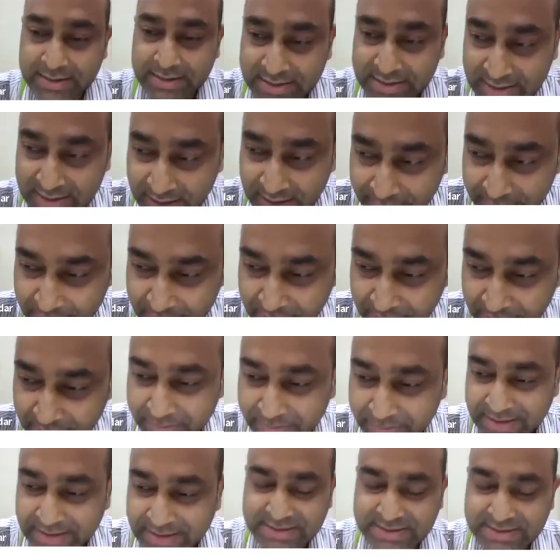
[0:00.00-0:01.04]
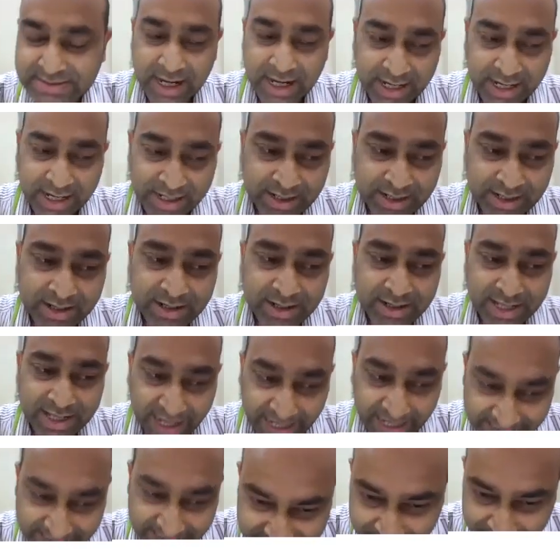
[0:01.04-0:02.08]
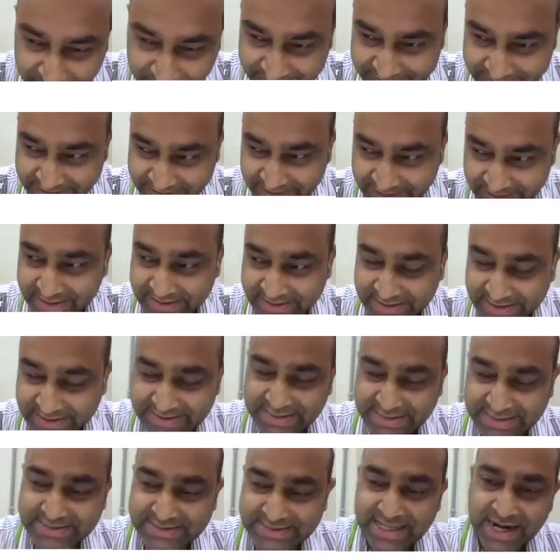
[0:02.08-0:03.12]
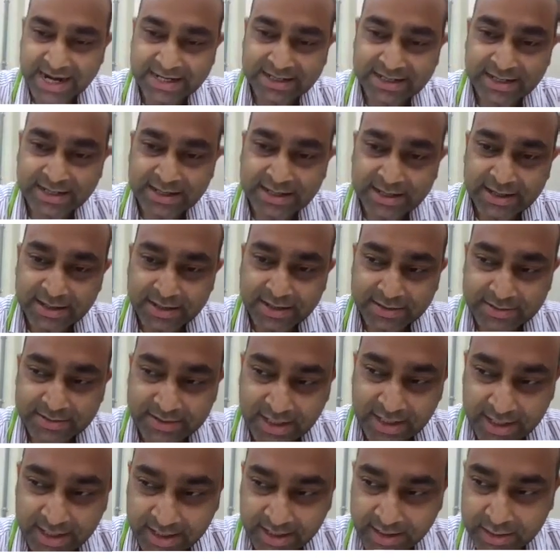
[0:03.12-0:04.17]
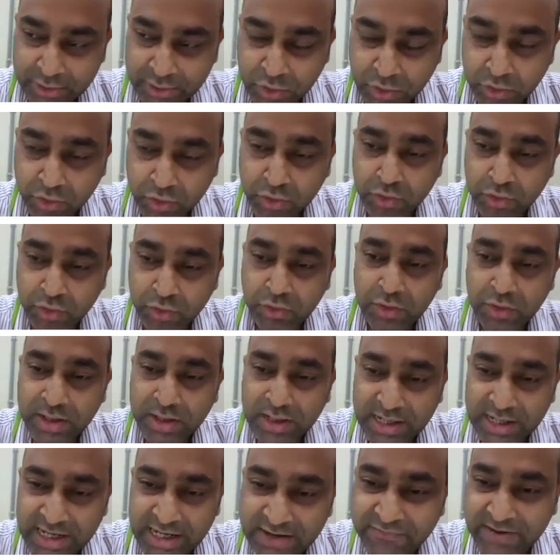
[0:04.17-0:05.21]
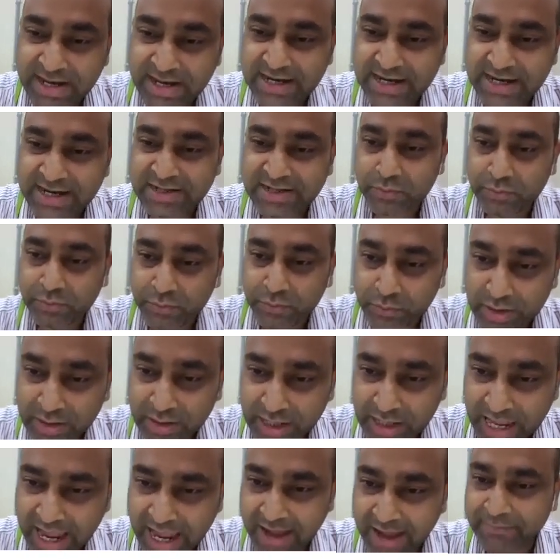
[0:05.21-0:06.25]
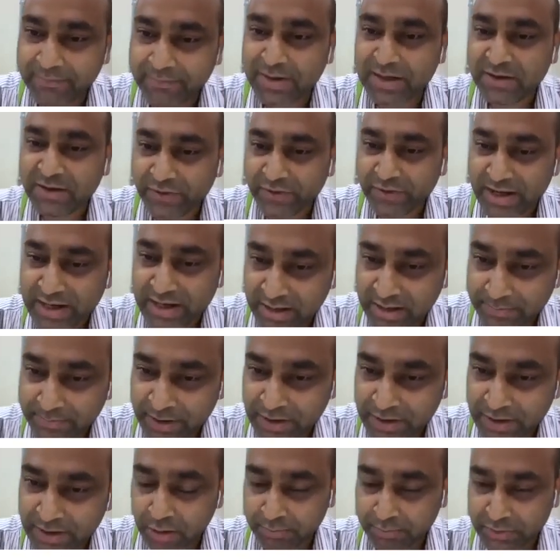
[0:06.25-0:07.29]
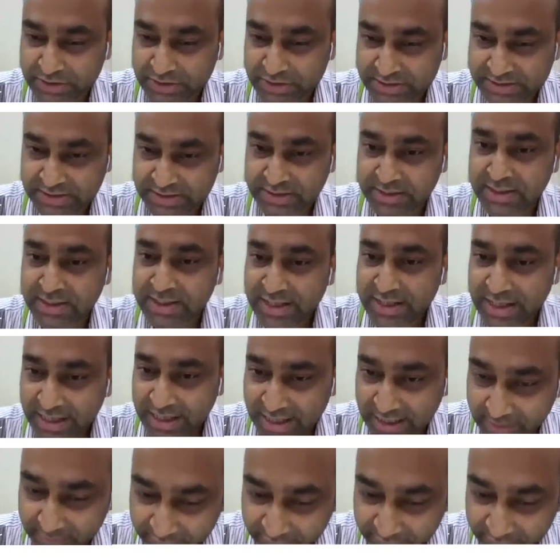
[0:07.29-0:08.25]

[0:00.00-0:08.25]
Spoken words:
the membranes are asymmetric in the sense that the two leaflet will have different lipid composition. A